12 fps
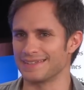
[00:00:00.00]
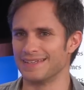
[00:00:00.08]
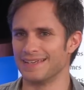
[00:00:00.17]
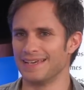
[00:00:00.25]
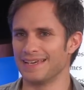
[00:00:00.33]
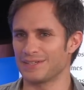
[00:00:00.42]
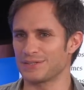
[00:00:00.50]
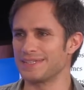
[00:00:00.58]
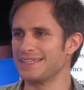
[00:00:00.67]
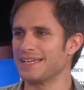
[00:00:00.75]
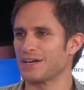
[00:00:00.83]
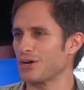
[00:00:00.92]
It
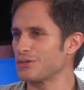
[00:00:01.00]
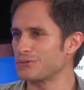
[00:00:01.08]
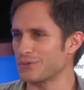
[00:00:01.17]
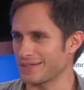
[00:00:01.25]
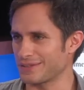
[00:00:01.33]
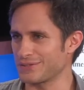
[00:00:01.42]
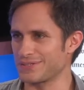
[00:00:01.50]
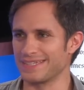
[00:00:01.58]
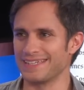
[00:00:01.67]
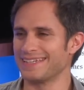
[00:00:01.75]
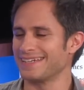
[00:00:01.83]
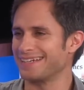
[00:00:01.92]
doesn't need a contract, doesn't
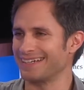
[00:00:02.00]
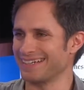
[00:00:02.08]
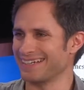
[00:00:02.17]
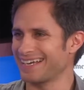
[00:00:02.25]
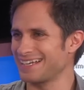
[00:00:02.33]
need a